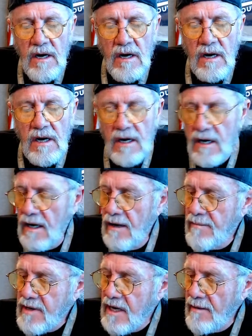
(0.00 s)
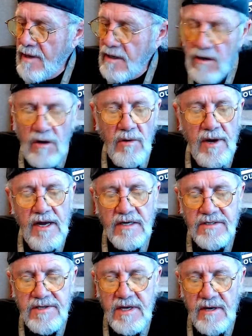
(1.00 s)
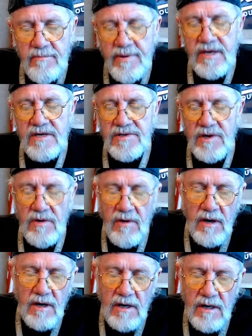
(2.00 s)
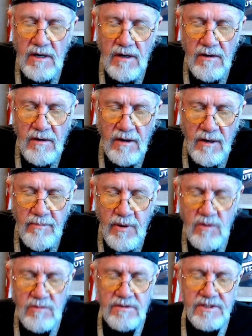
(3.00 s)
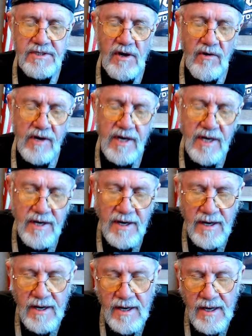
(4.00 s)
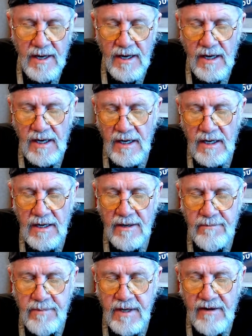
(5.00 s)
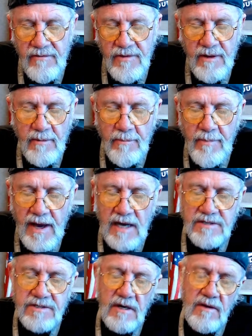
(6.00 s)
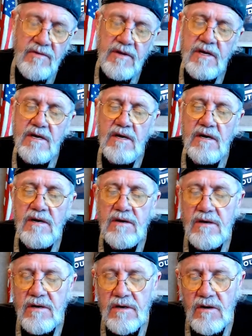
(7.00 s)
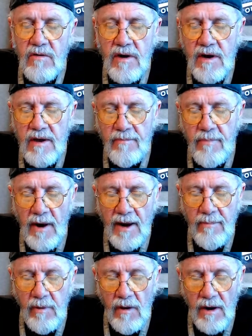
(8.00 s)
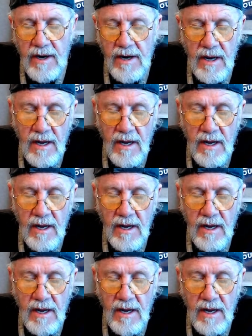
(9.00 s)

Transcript: becoming known as the appeaser, a Putin surrogate, giving them a pass on the Ukrainian pipeline.